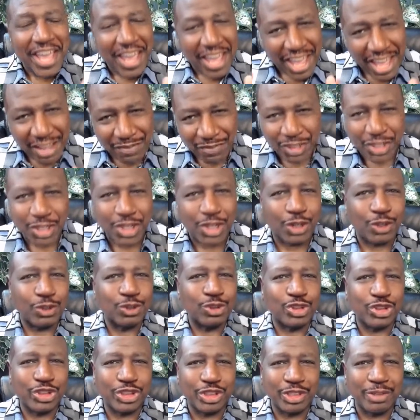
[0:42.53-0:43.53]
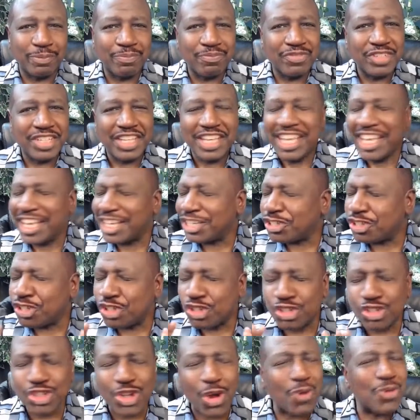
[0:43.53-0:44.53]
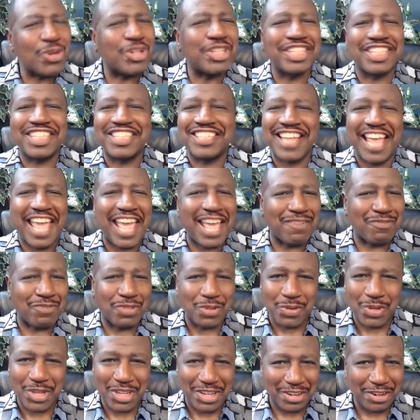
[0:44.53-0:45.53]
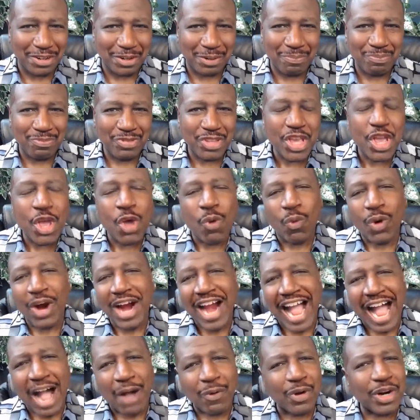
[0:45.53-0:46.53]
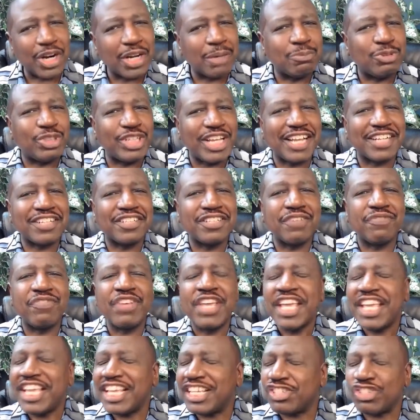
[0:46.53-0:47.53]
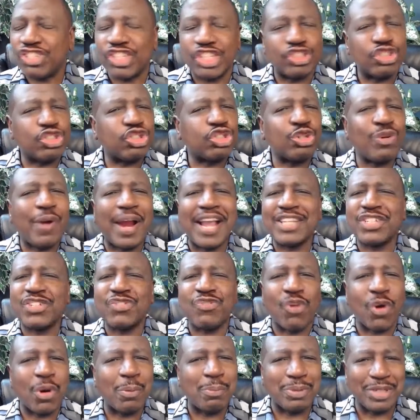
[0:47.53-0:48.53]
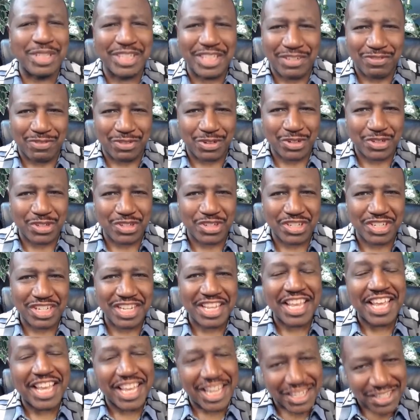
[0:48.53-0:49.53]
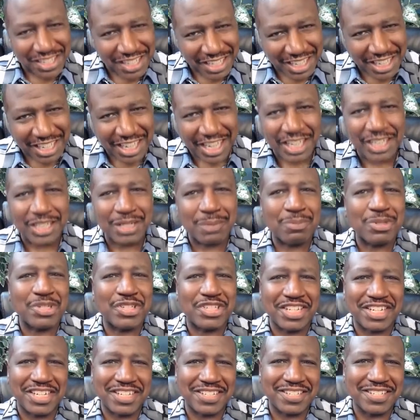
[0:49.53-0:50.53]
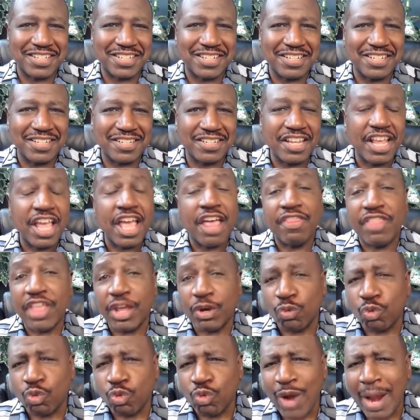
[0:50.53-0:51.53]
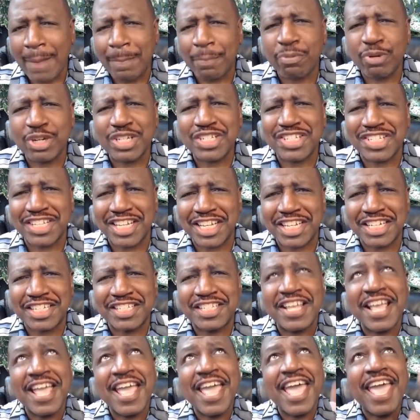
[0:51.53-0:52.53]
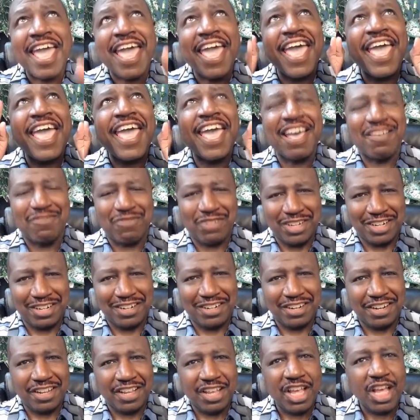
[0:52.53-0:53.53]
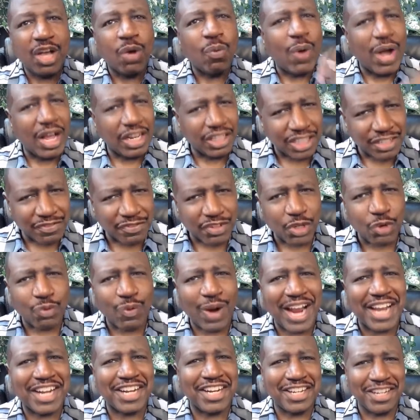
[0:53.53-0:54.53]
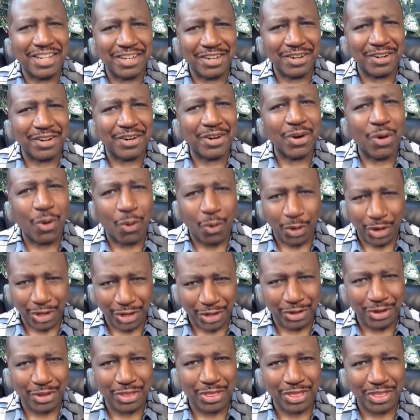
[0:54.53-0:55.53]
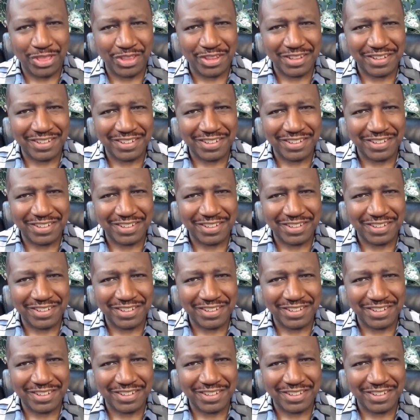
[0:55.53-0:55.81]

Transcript: Heaven Culture. It's so good to have you here, where our objective is to transform believers into kingdom citizens that represent heaven while living right here on earth.